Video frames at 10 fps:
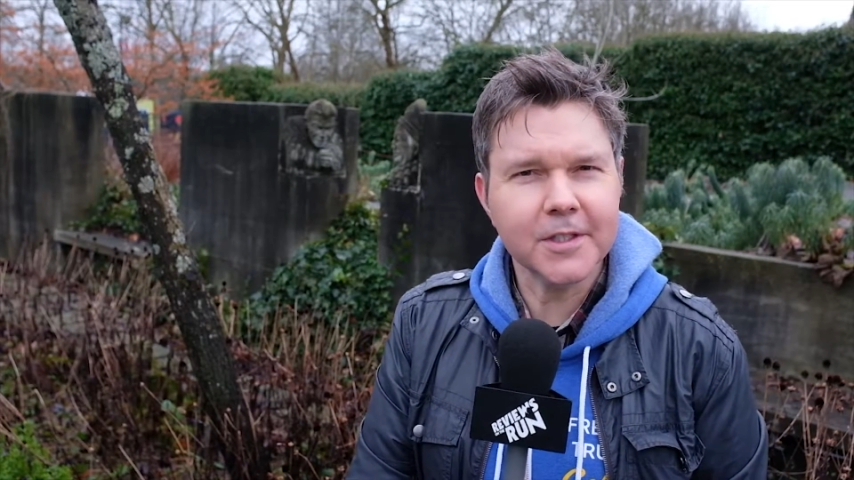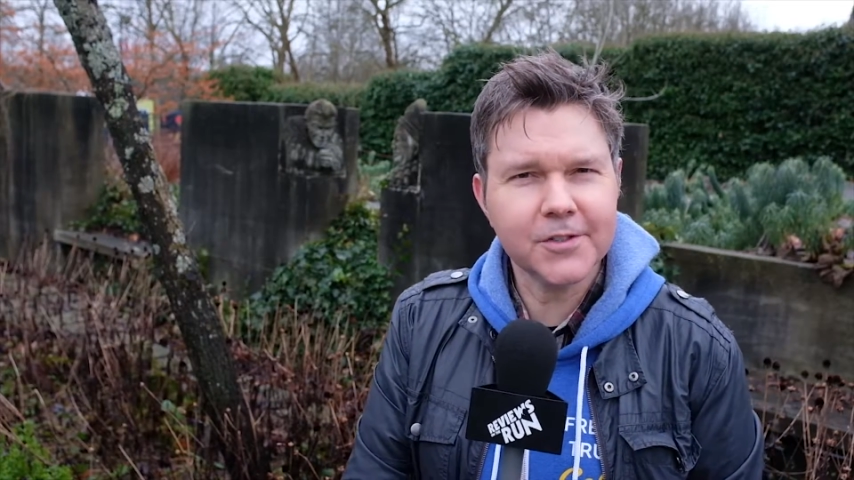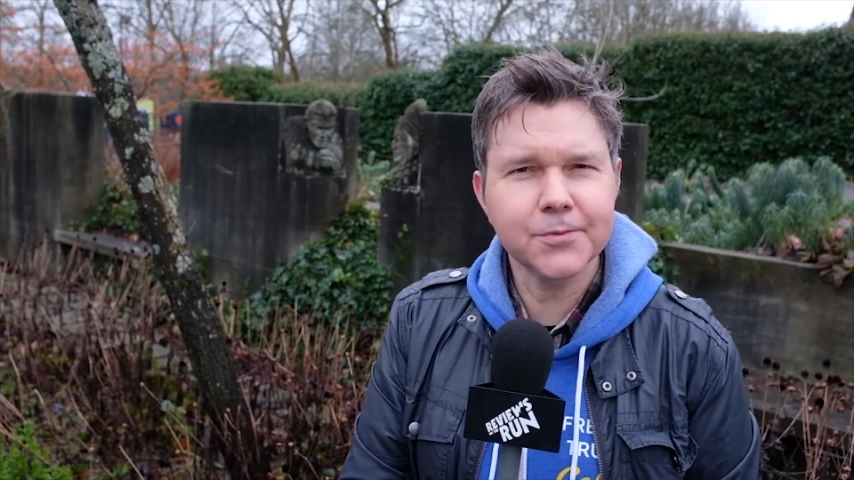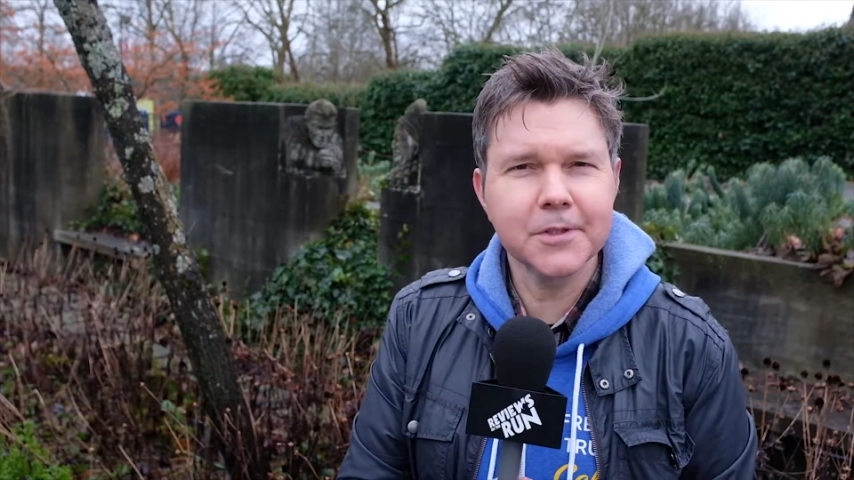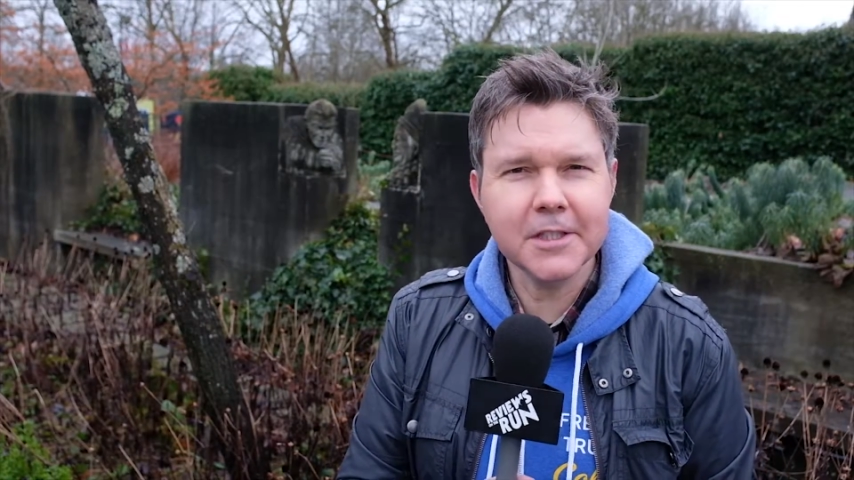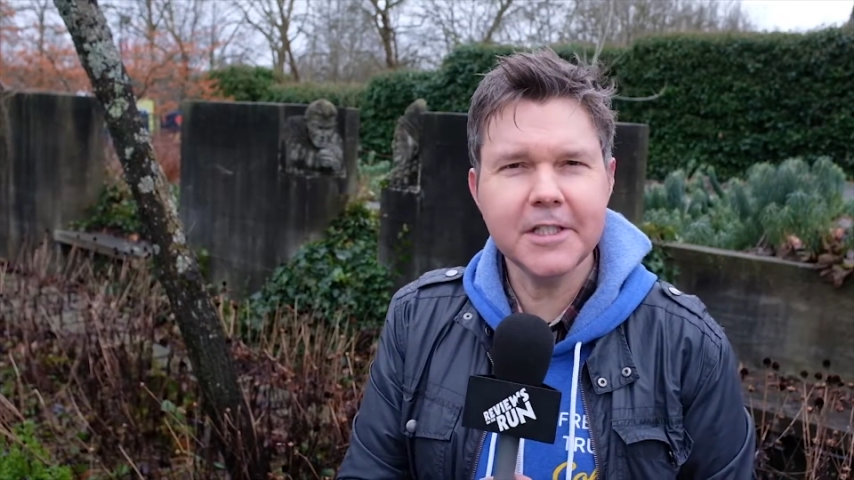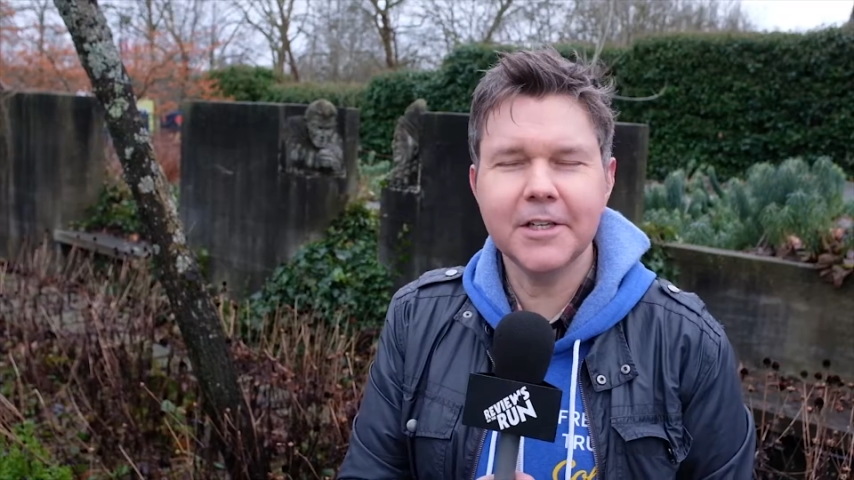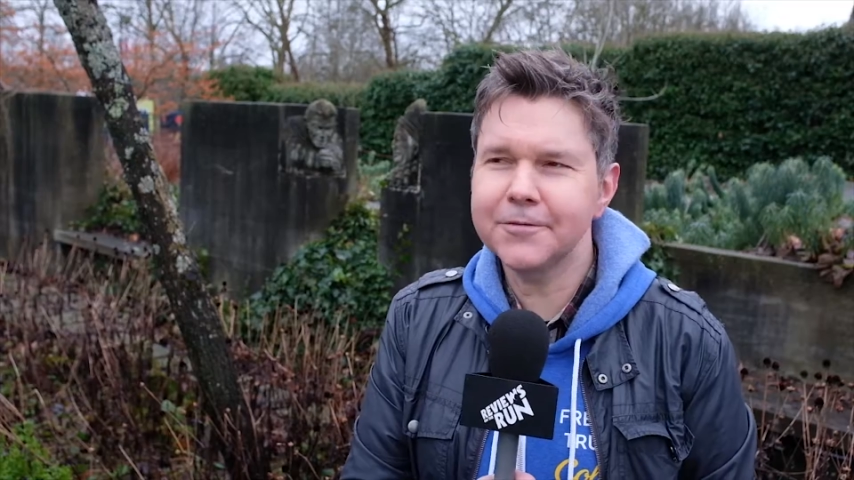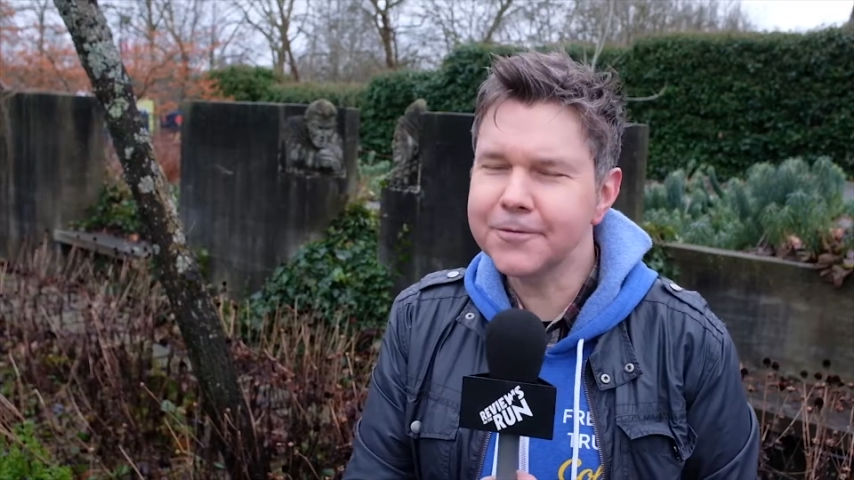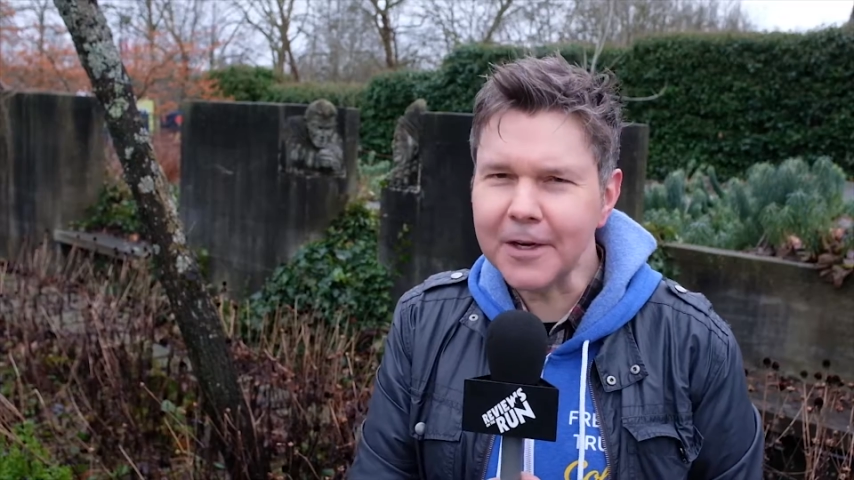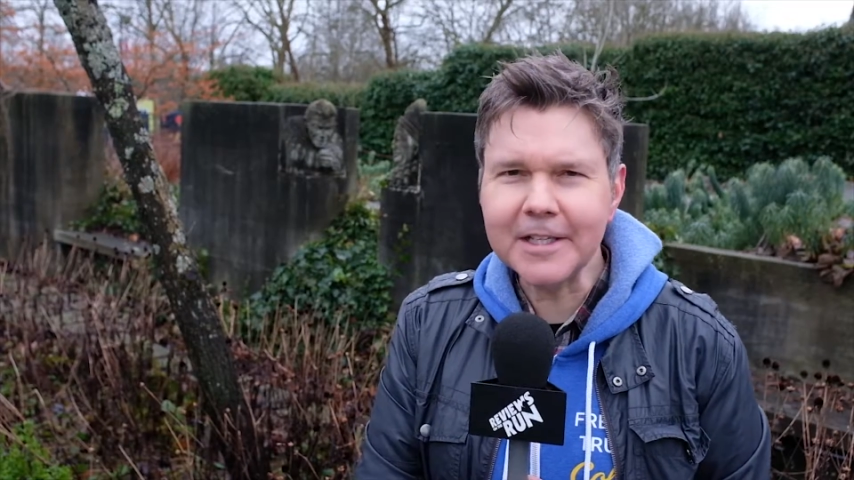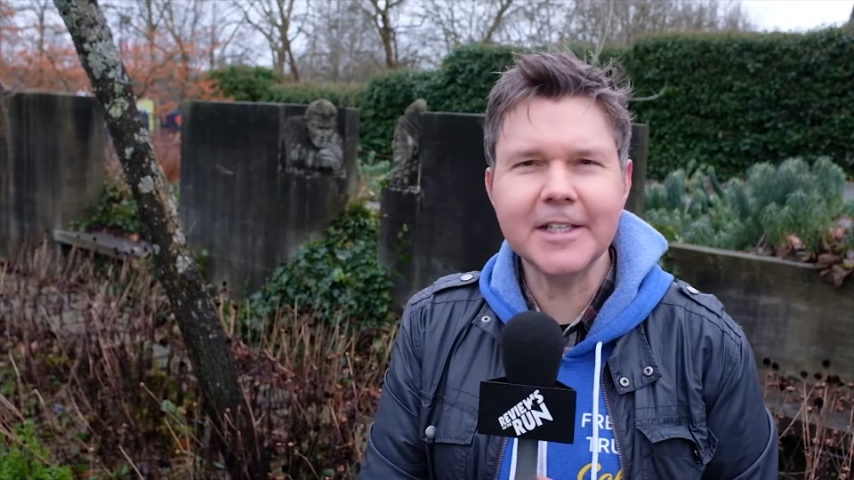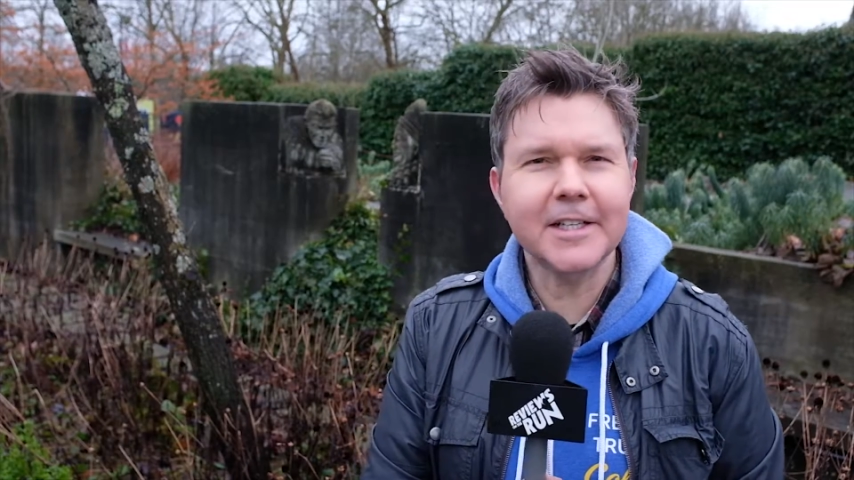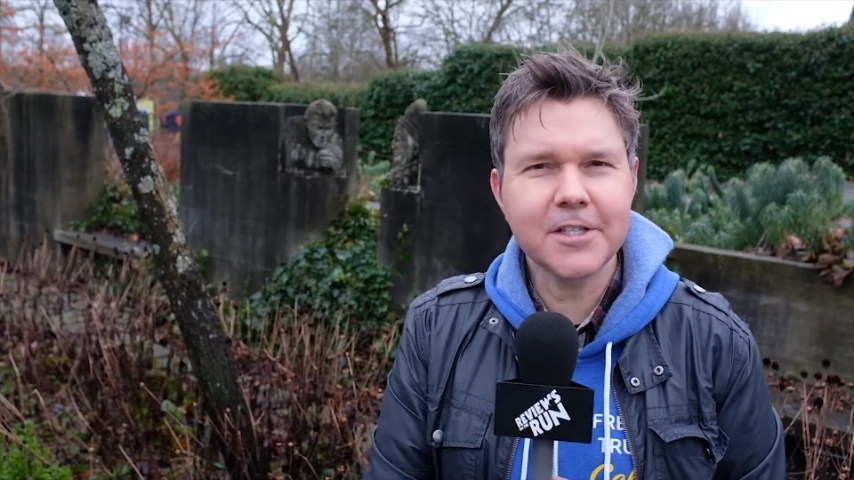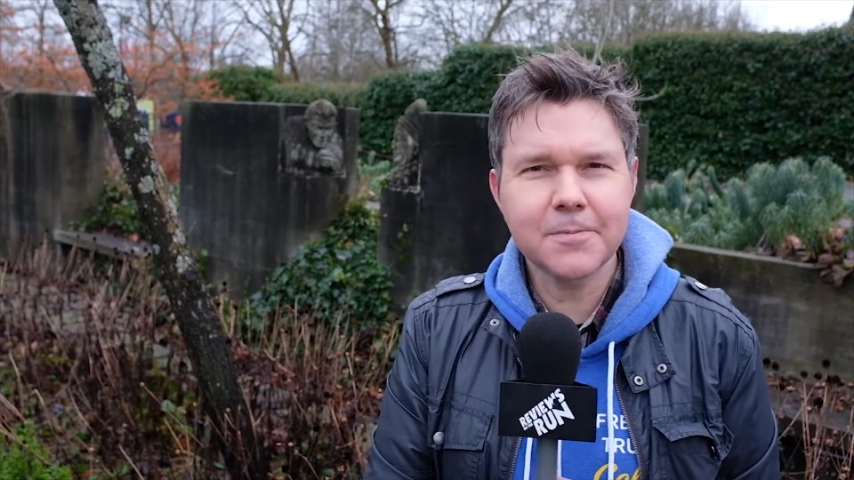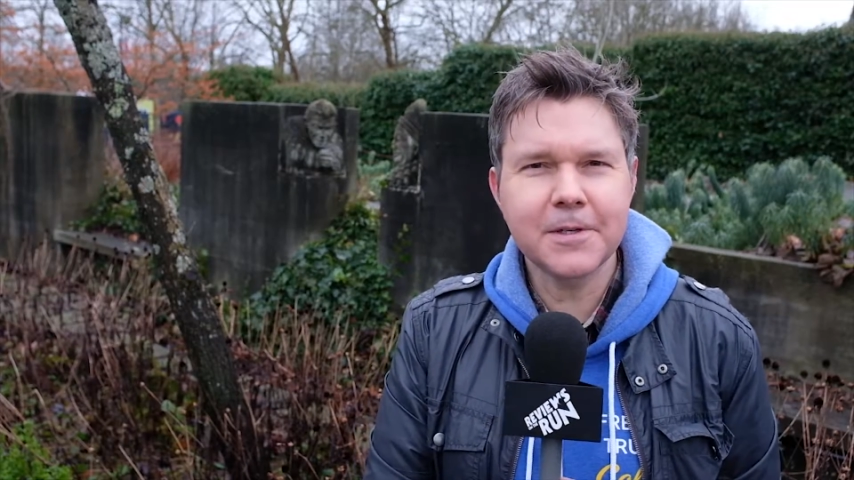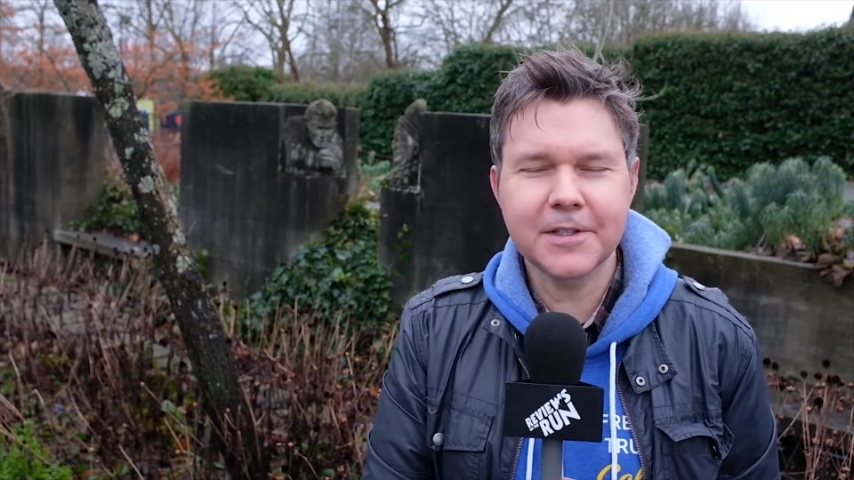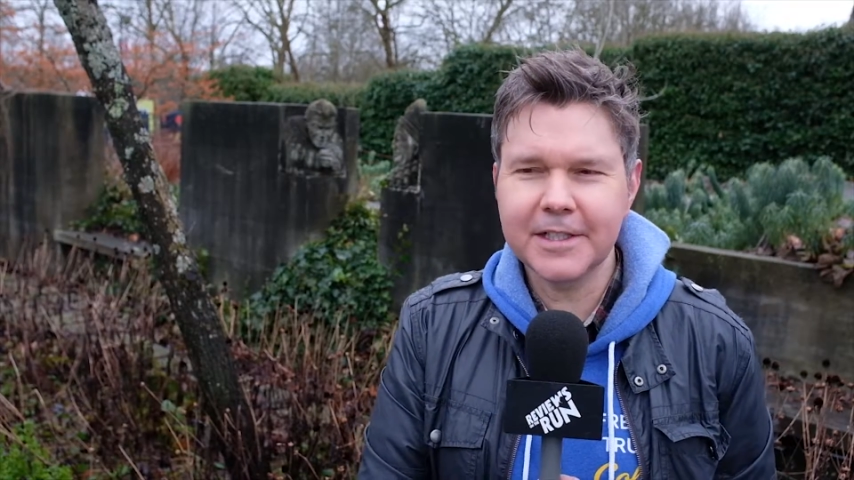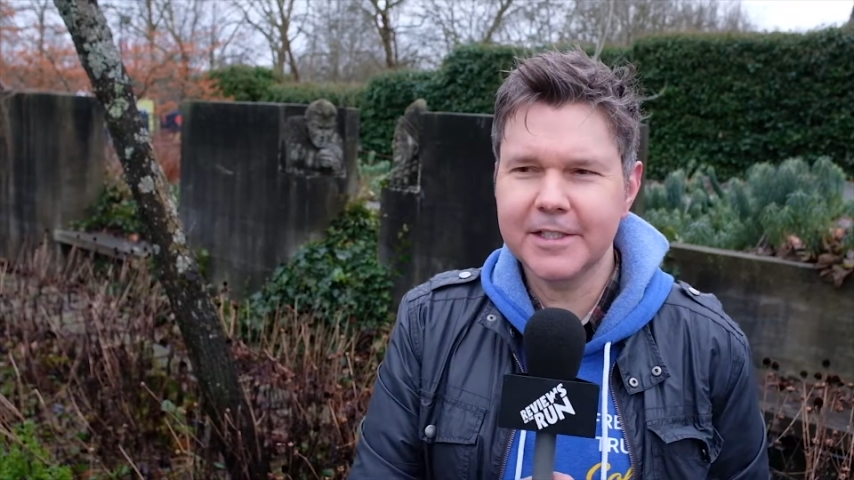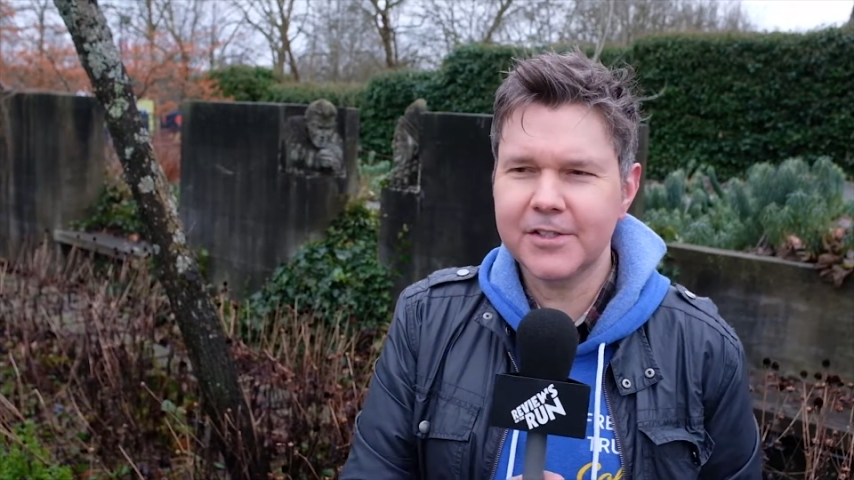It's really a fun
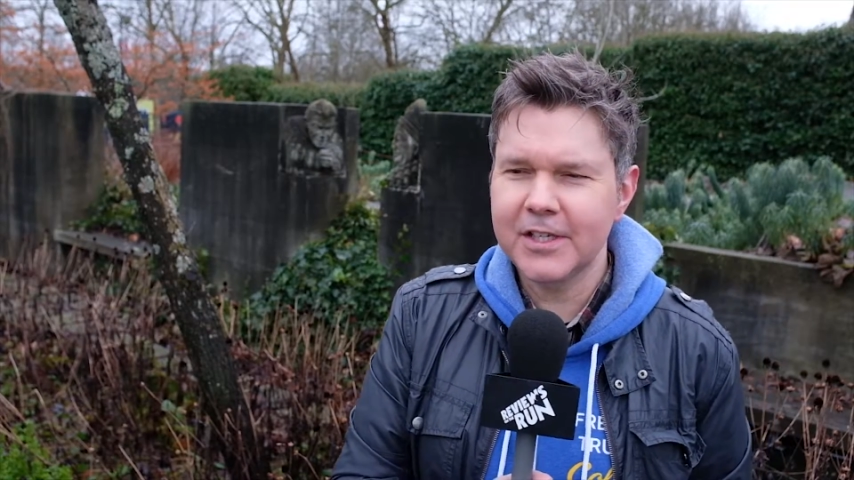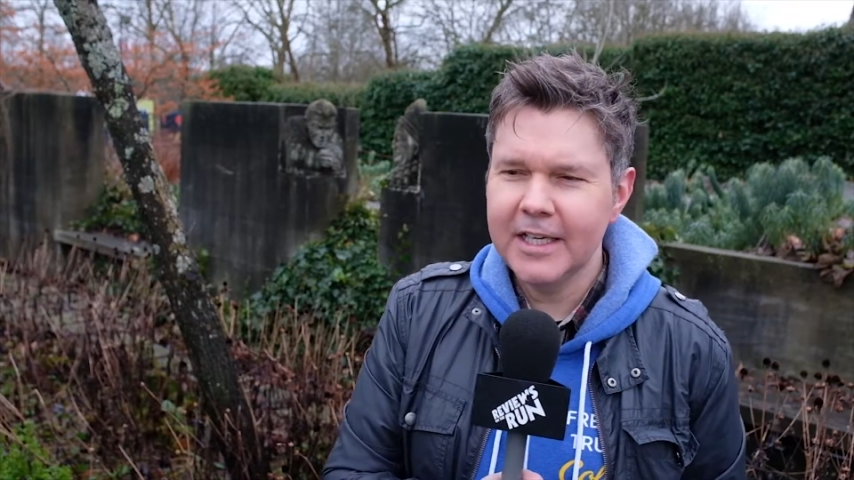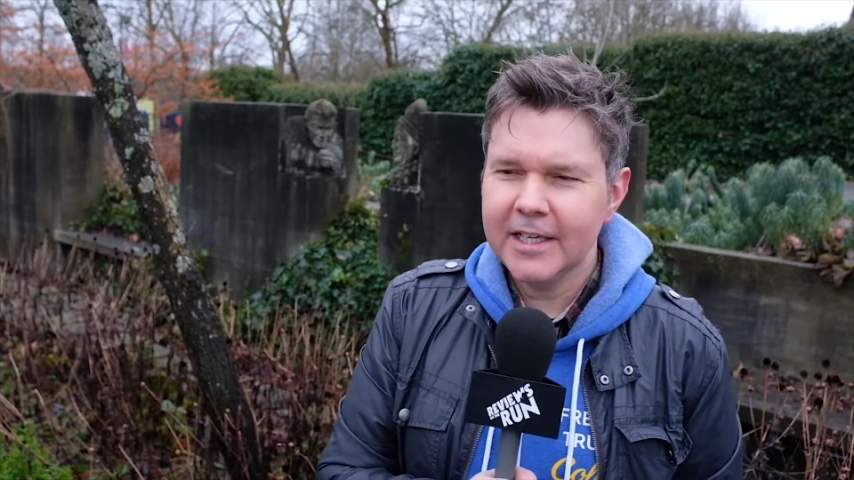experience.